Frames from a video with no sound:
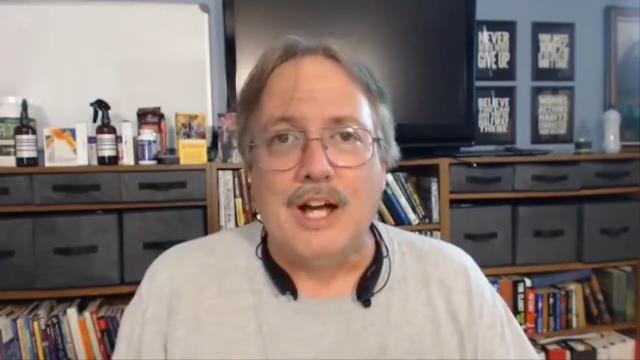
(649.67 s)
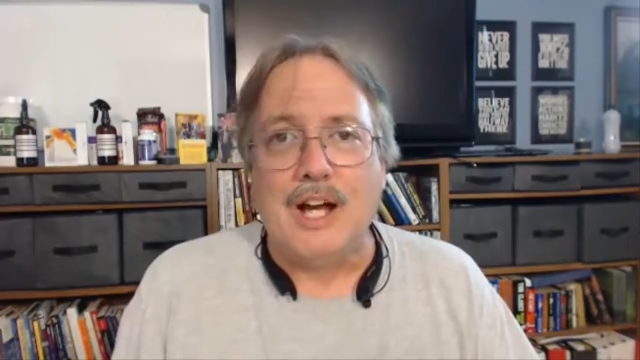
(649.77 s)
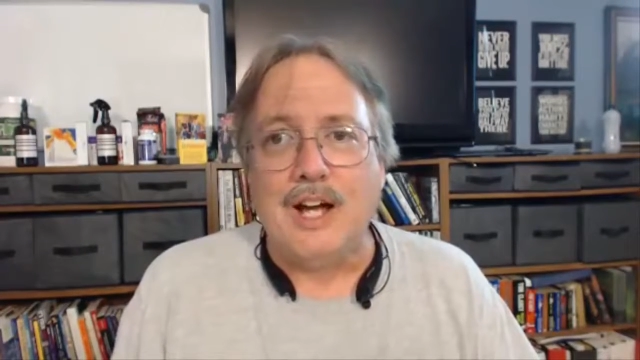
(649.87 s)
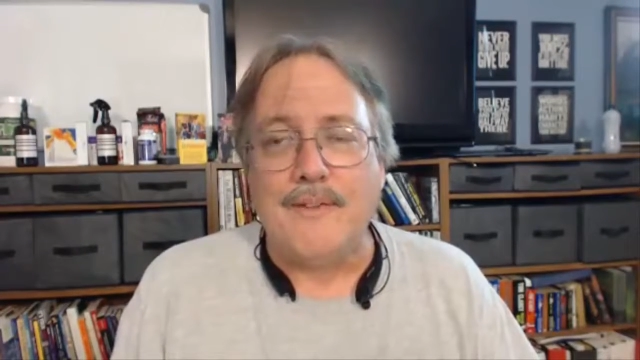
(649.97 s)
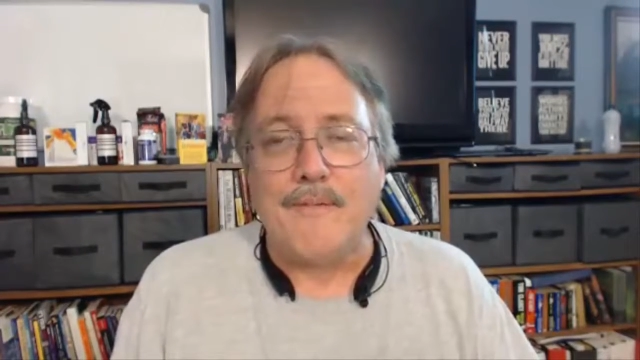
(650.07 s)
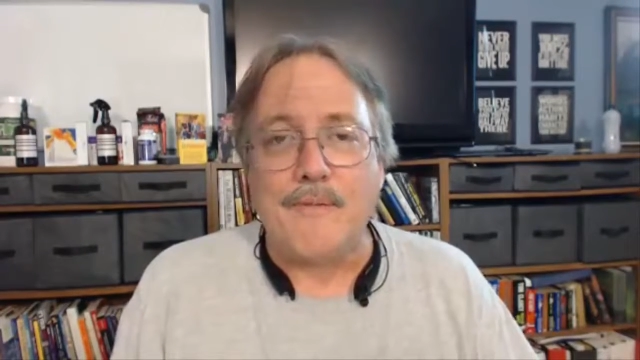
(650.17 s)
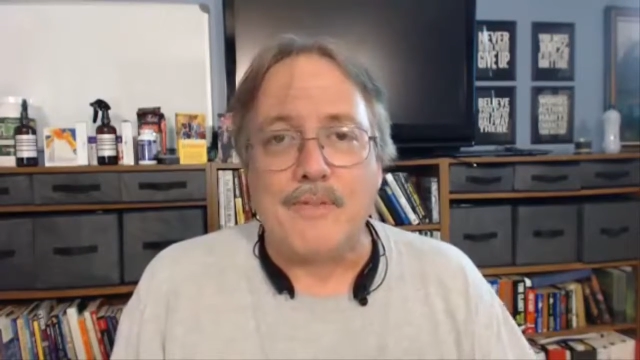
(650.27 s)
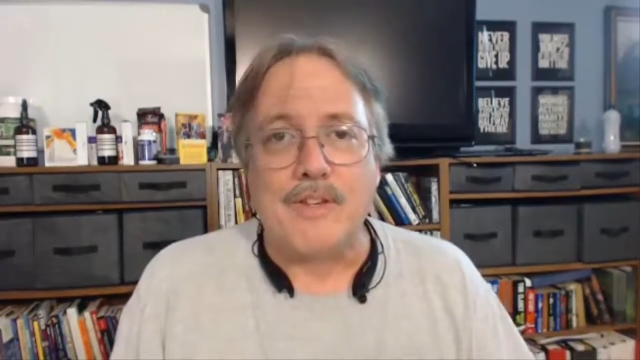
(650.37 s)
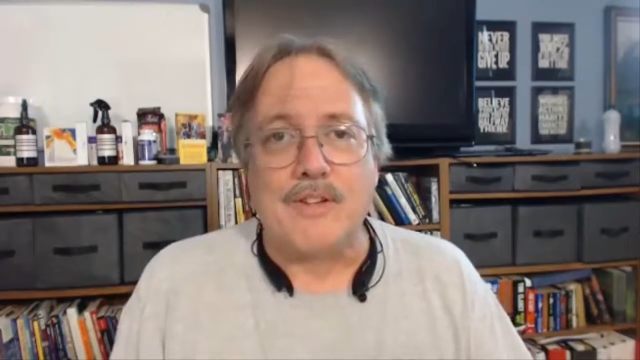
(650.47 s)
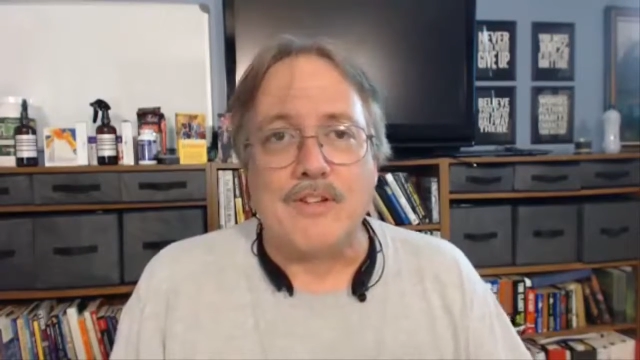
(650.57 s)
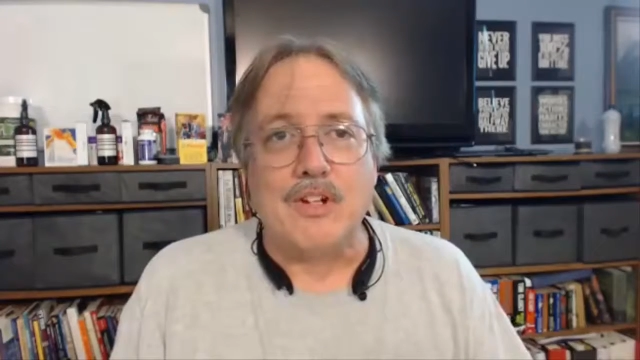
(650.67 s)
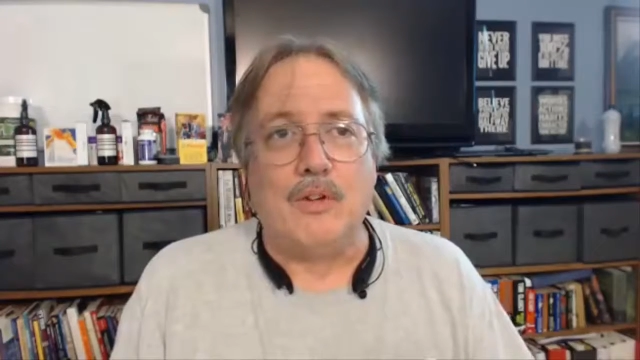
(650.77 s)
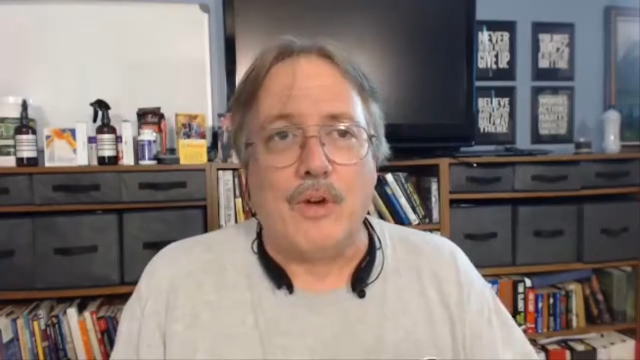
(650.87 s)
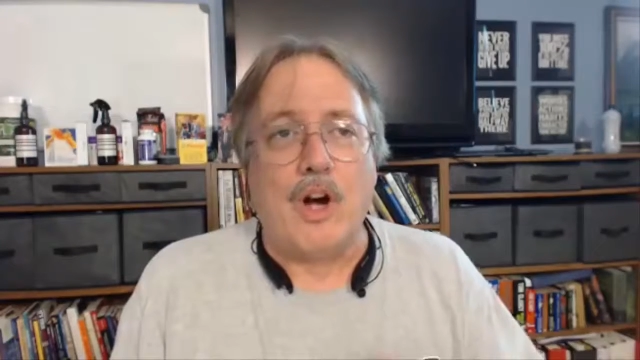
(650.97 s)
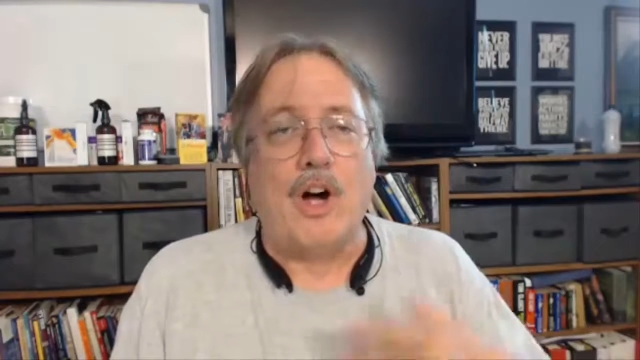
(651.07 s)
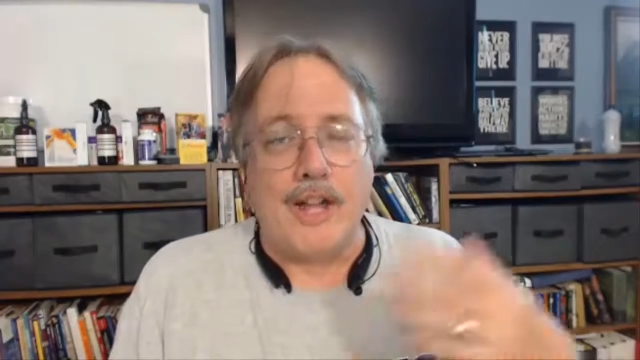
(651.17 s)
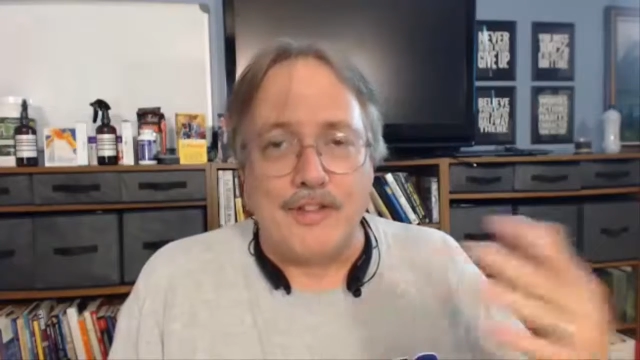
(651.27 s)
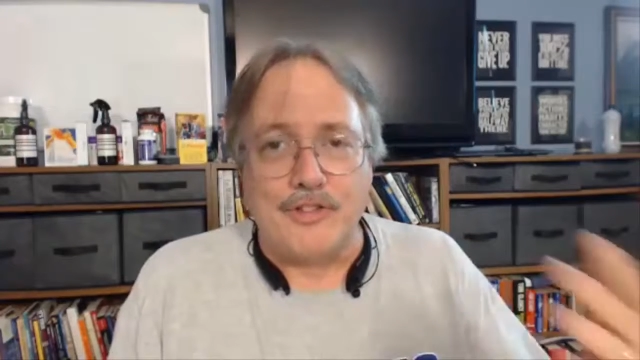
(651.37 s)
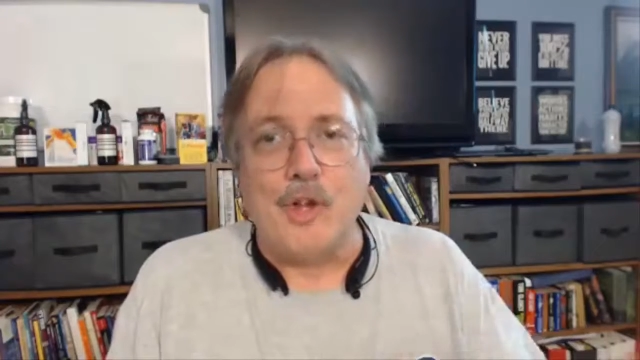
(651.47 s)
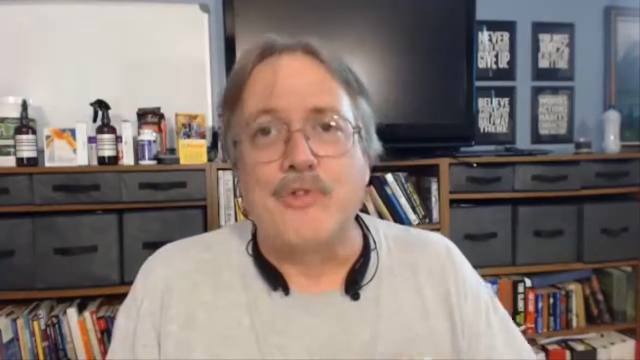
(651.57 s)

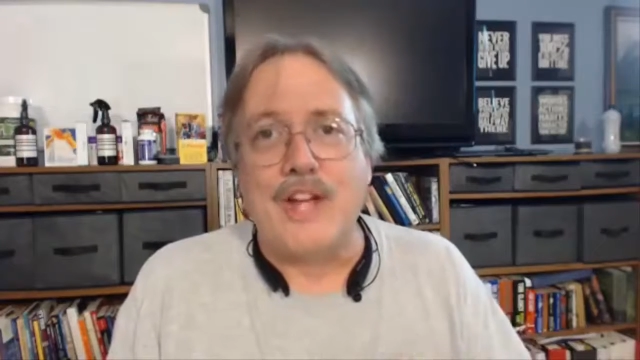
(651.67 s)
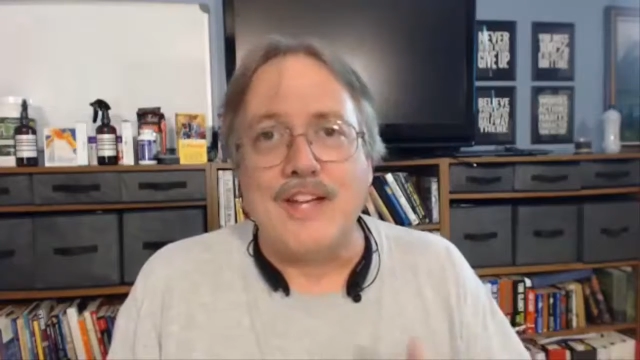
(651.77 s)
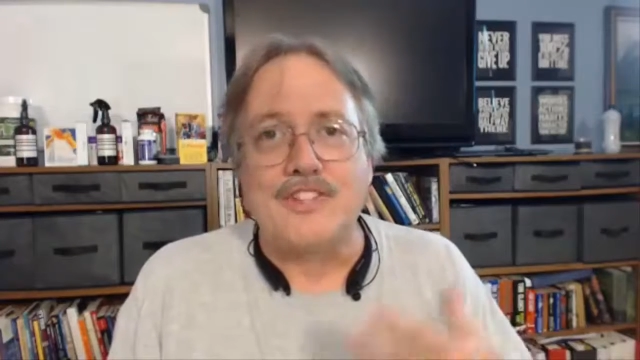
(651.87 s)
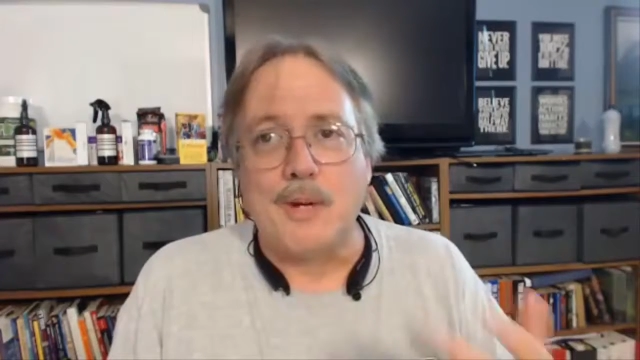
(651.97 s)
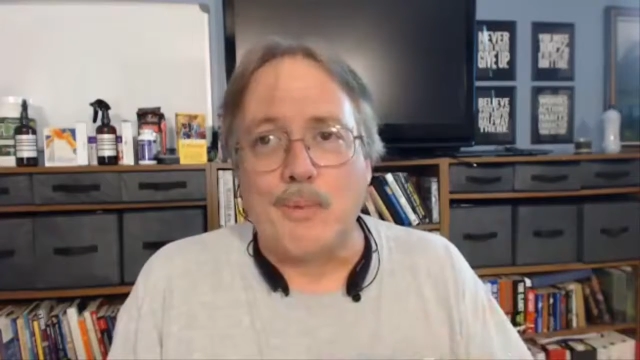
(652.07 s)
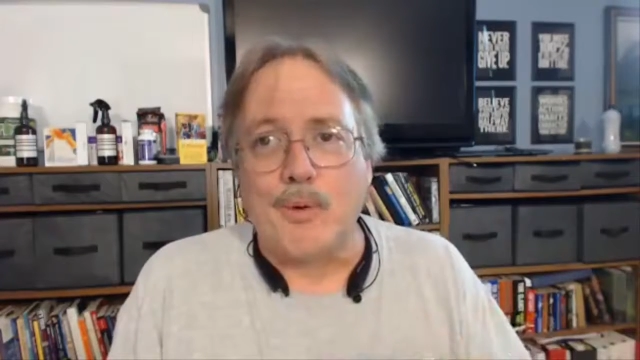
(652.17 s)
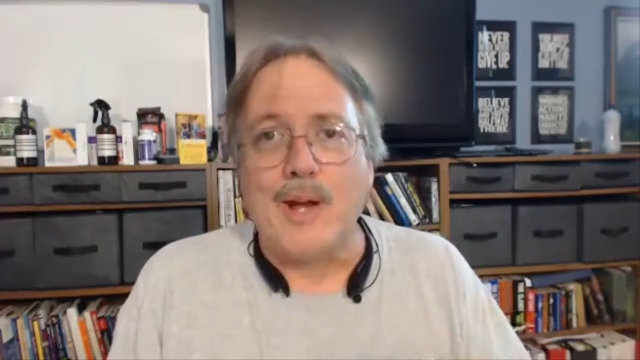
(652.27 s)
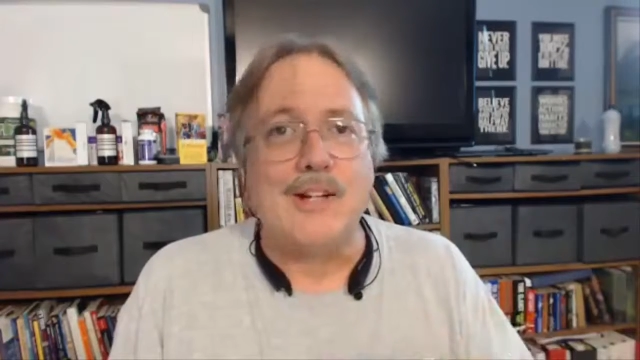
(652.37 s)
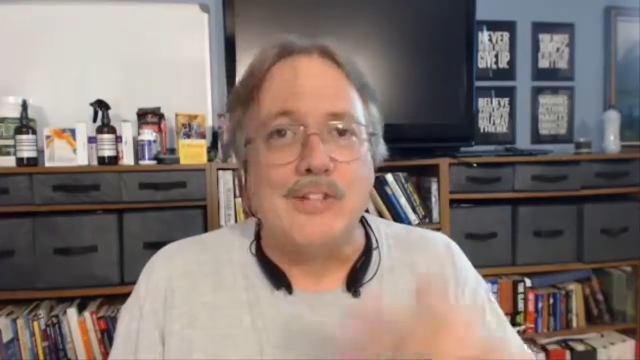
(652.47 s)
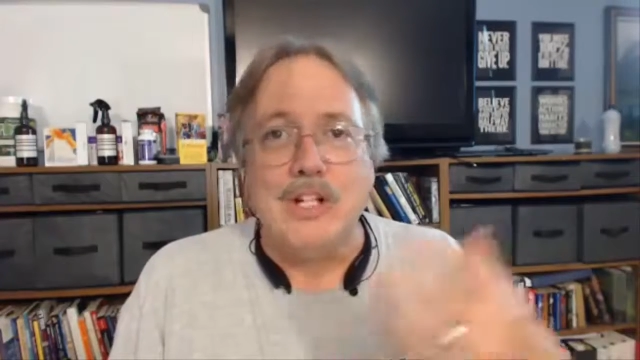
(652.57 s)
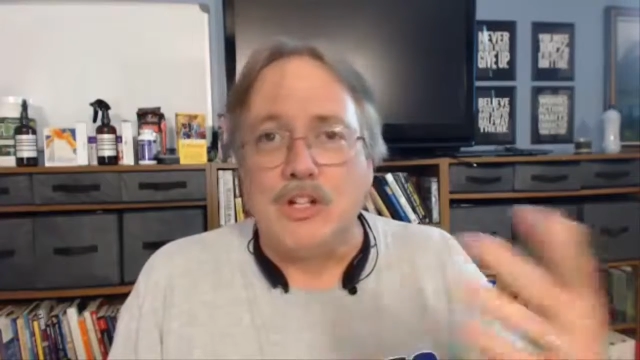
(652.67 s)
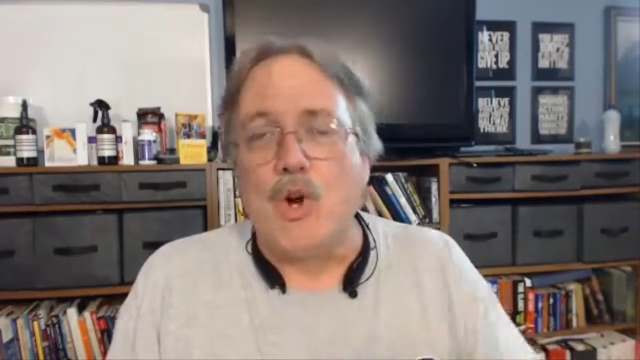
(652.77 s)
As those days come around,